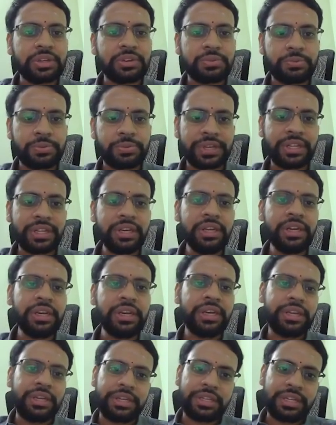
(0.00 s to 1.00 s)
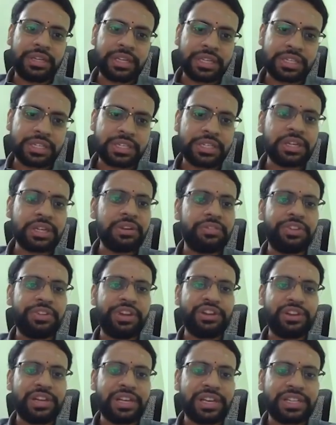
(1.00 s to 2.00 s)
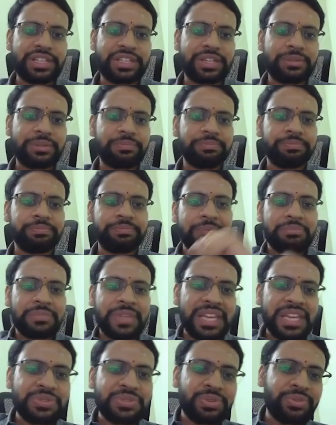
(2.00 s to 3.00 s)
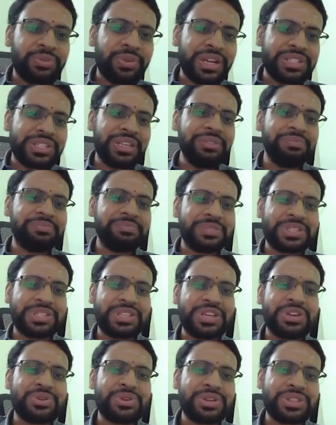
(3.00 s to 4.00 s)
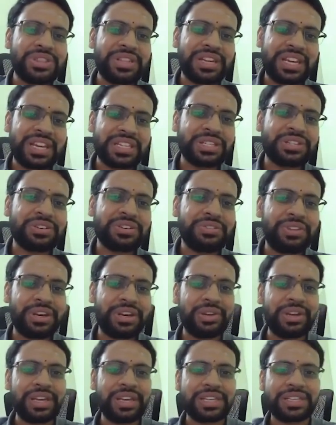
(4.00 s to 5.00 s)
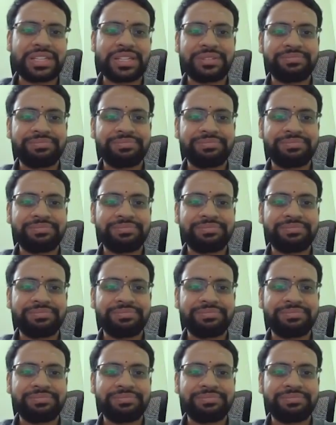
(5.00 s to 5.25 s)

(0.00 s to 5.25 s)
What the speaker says: further in the next video lecture. Thanks for watching. See you in the next video lecture.